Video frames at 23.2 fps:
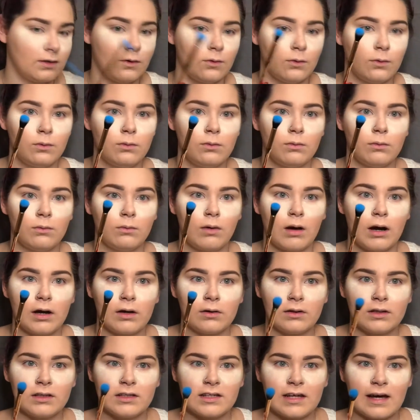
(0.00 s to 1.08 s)
ooh, I
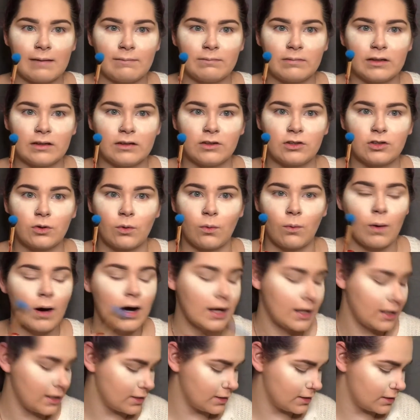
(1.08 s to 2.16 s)
only tapped it
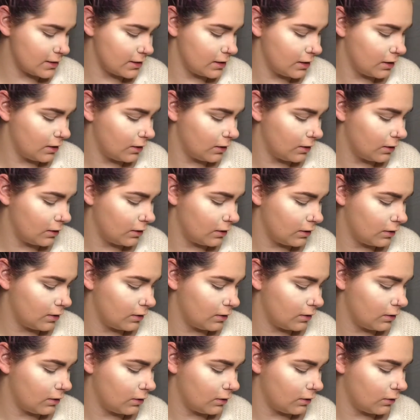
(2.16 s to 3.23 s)
twice.
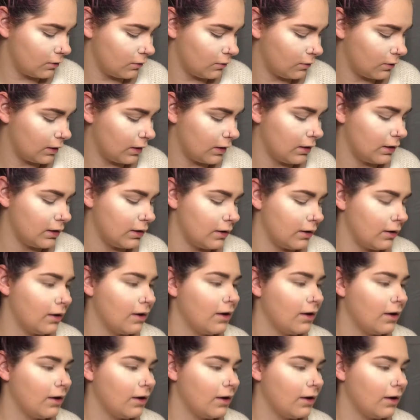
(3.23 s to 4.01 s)
Okay.